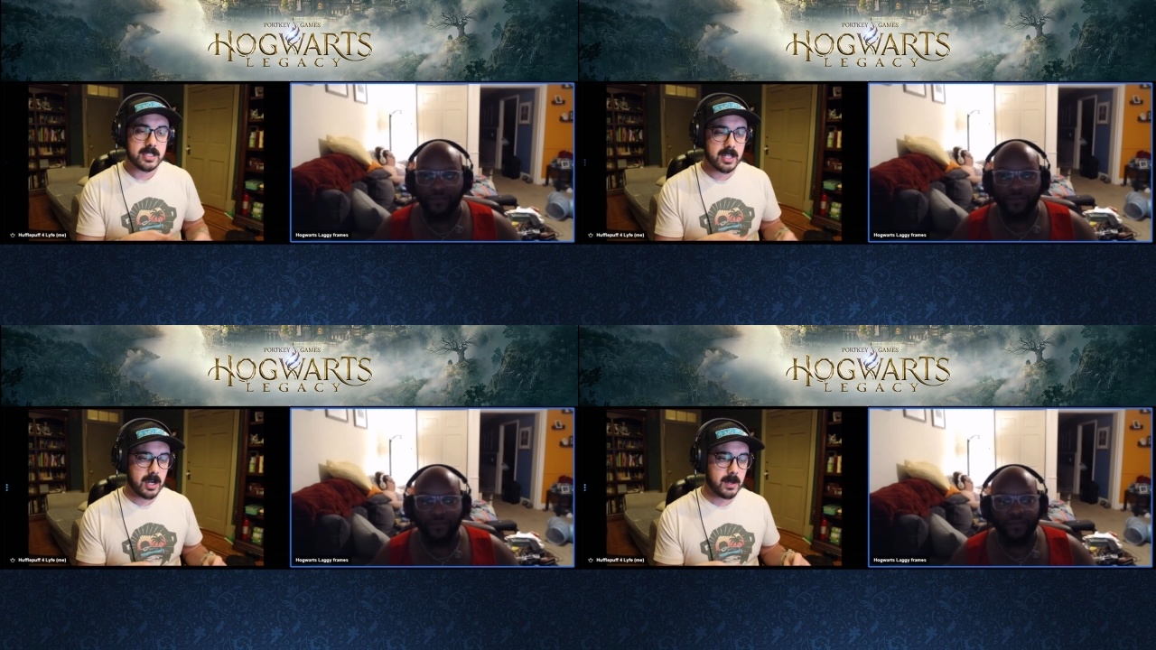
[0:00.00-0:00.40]

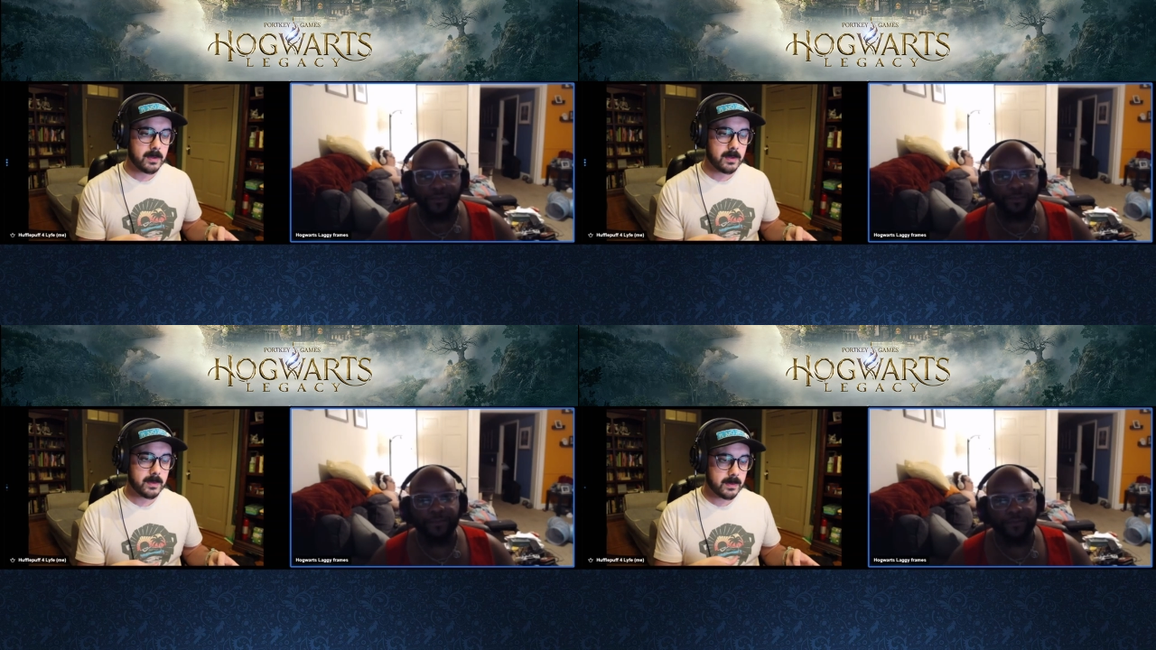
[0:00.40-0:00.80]

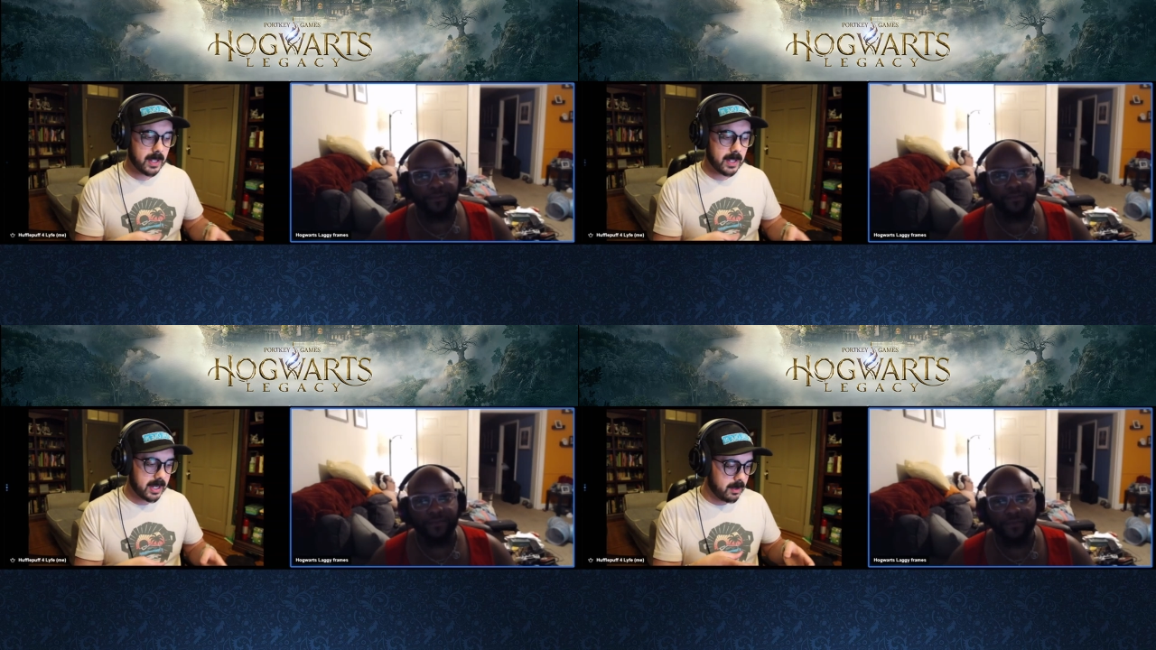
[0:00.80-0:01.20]
Speaker 1: So
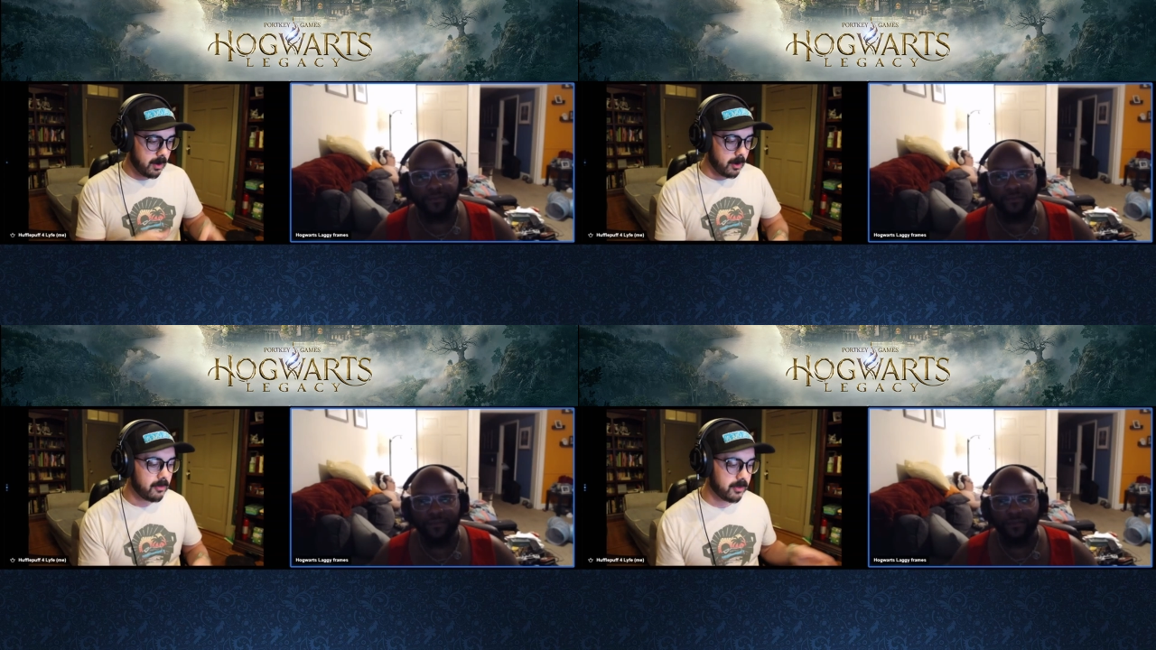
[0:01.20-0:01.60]
like
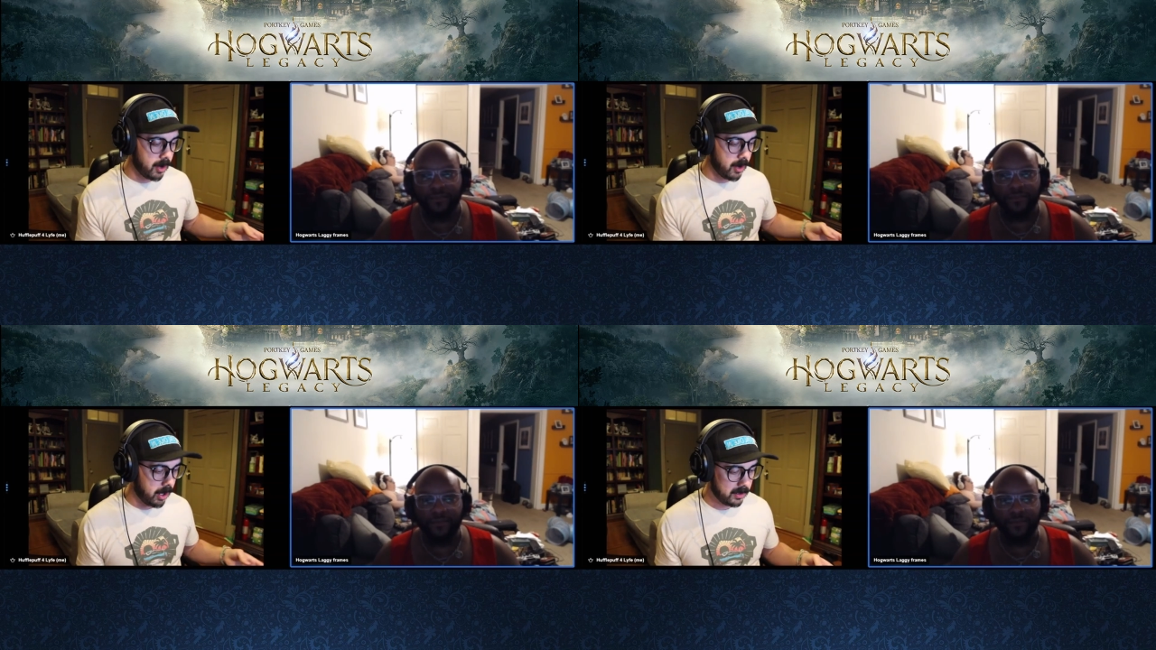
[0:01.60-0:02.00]

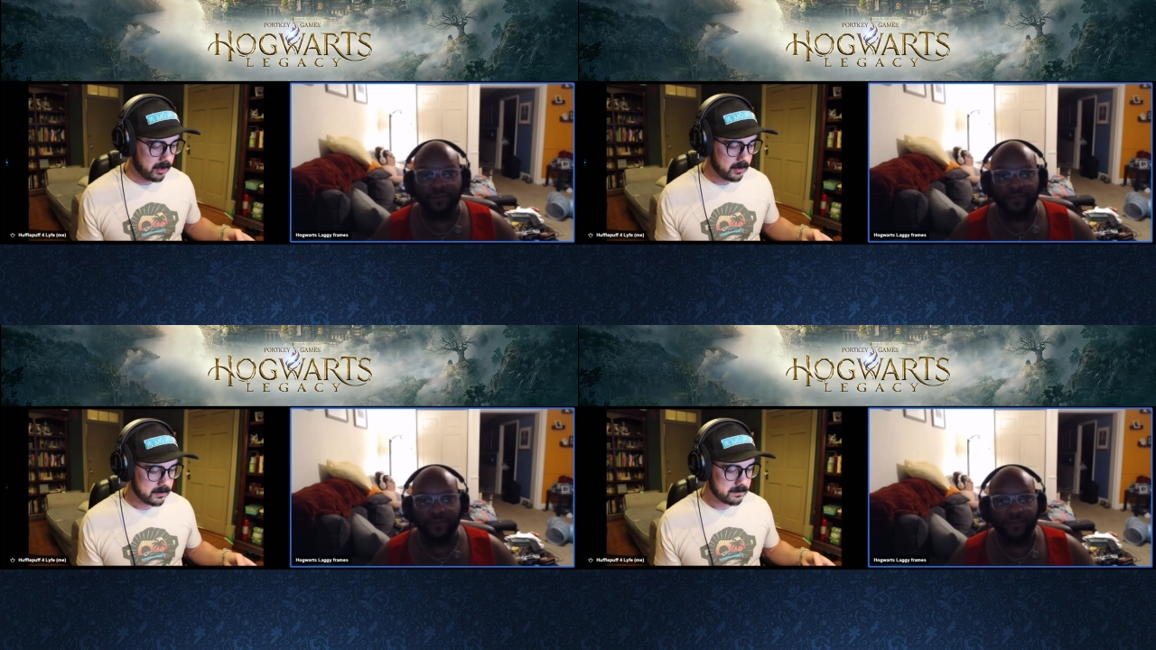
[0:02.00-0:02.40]

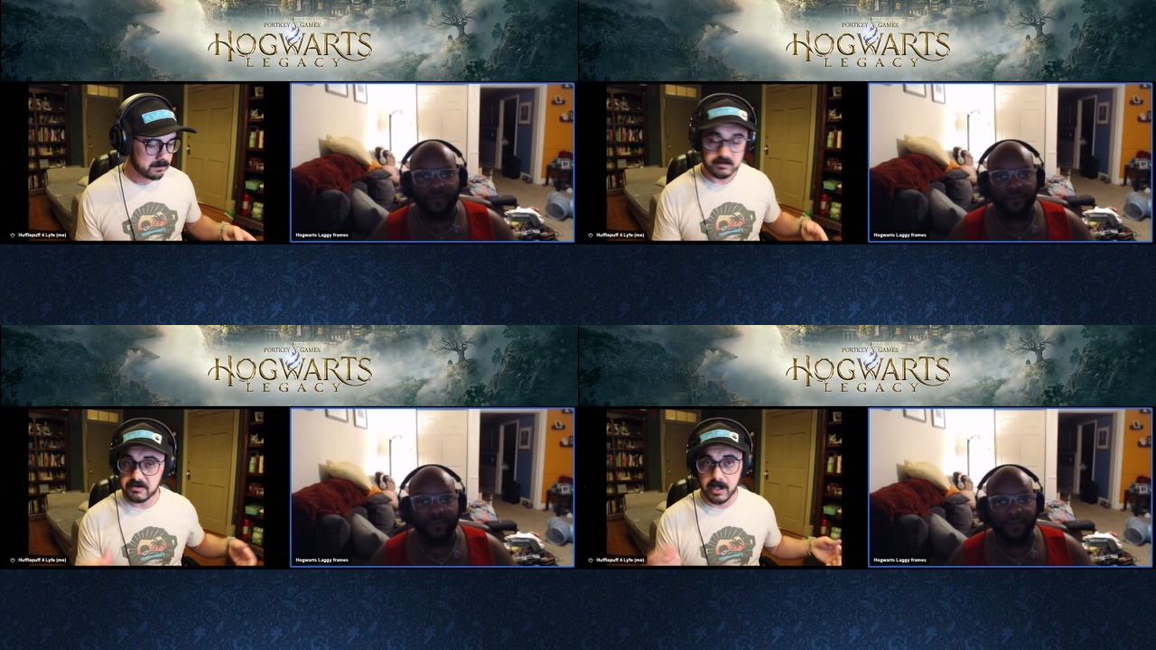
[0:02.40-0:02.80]
overall,
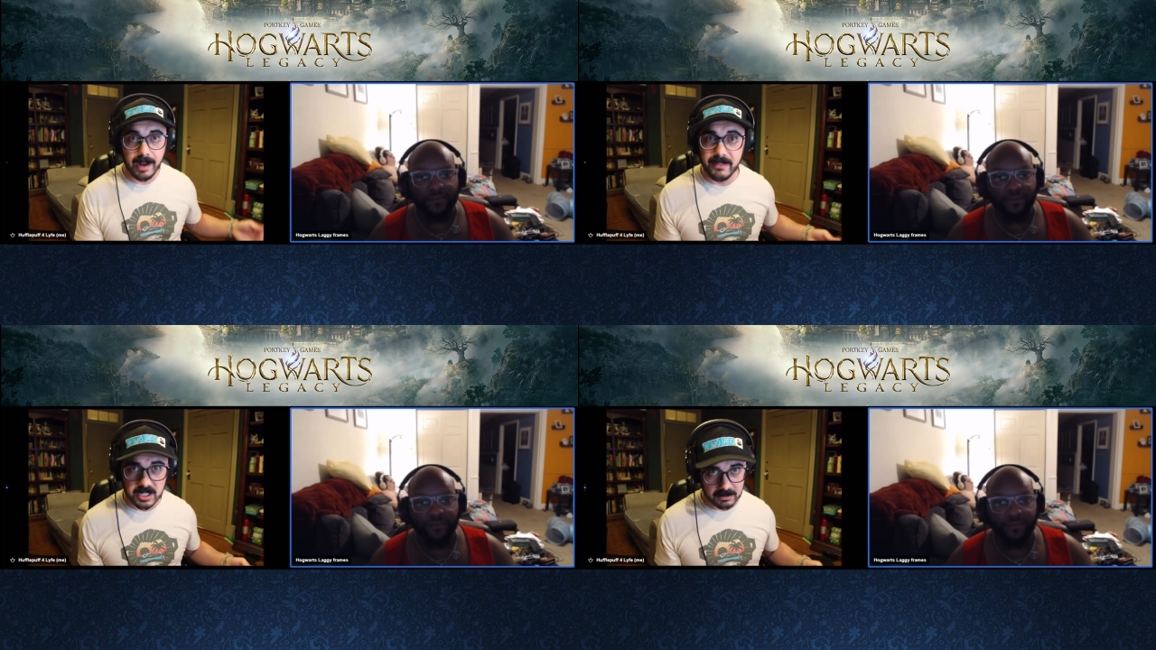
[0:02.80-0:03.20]

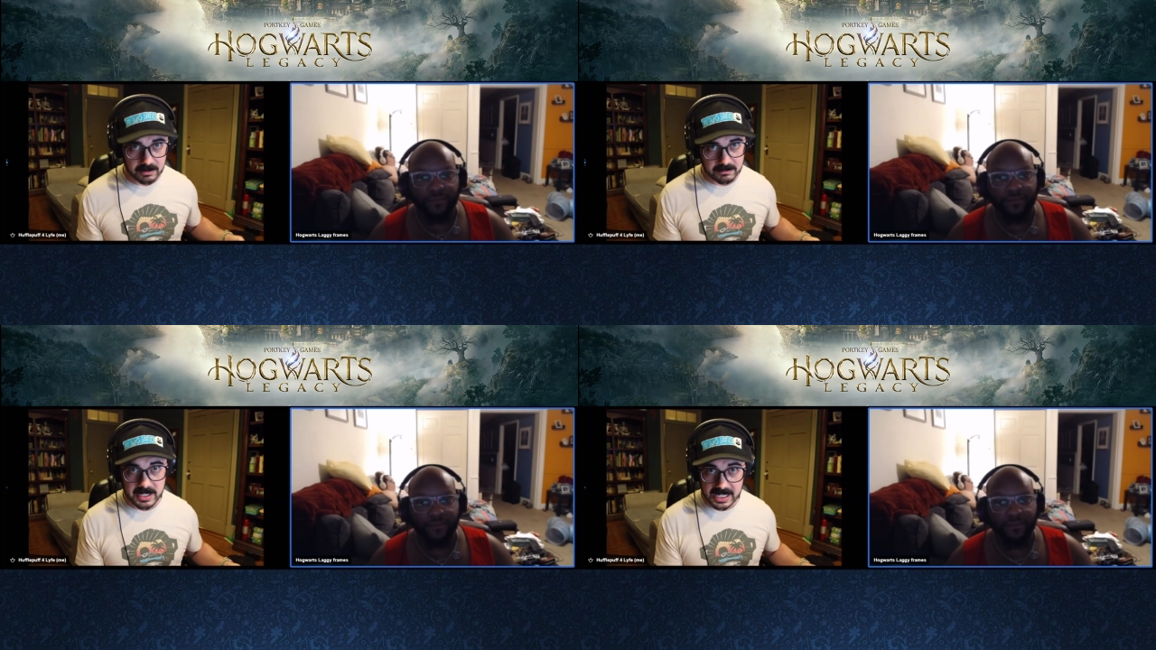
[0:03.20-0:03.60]
graphics are
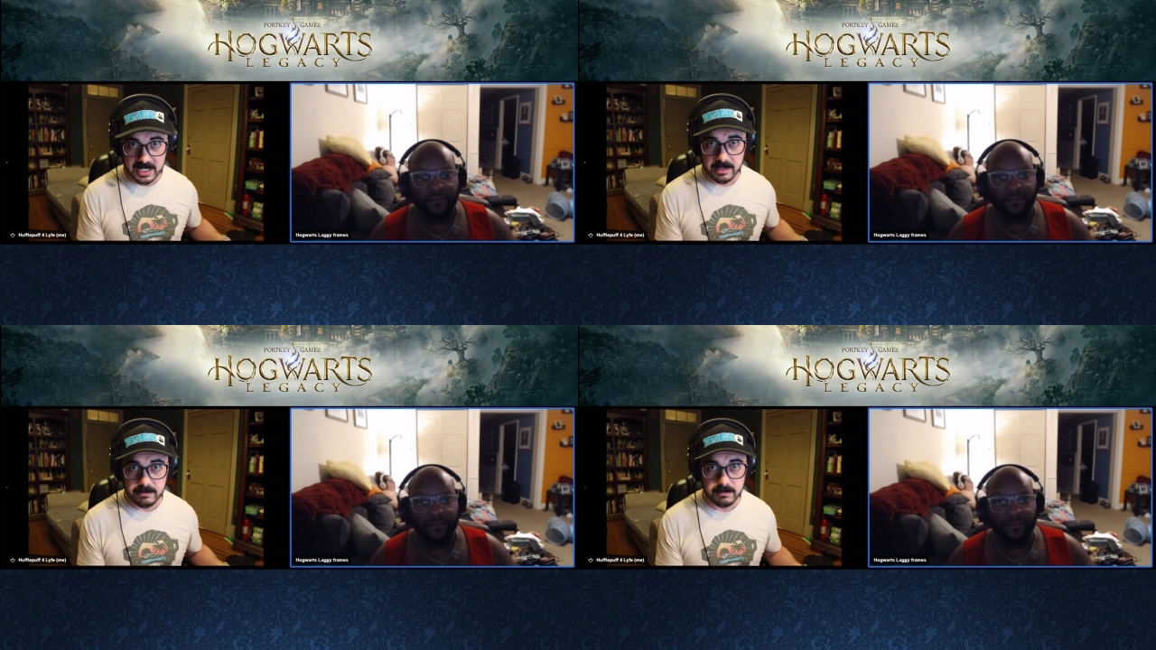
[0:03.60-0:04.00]

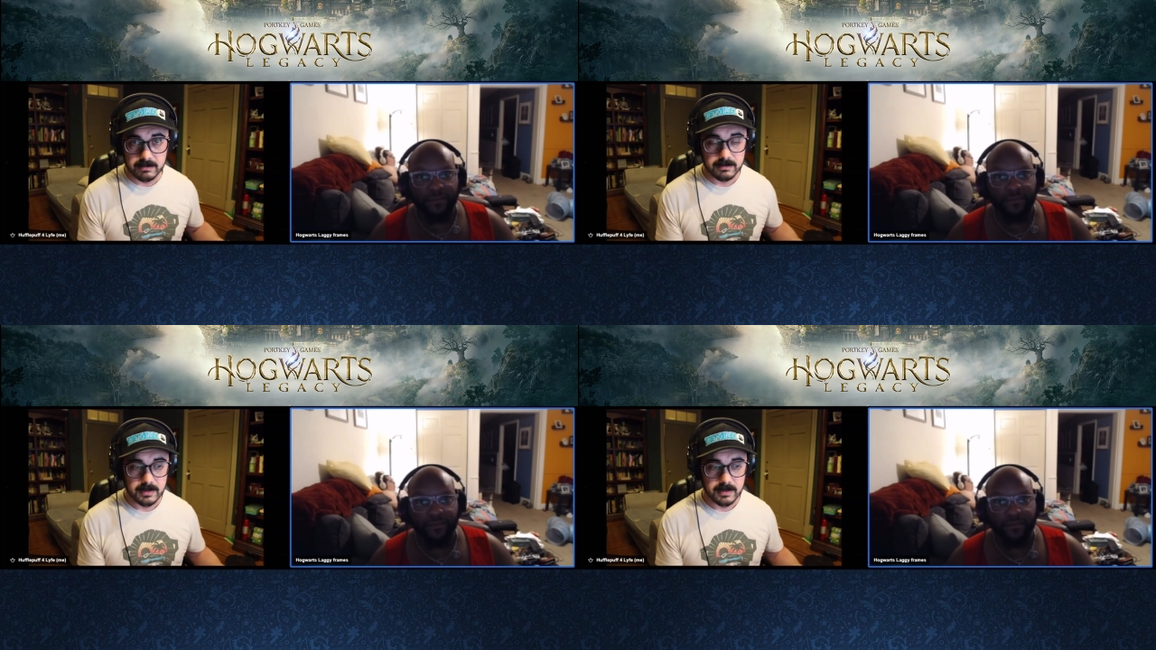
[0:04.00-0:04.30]
decent.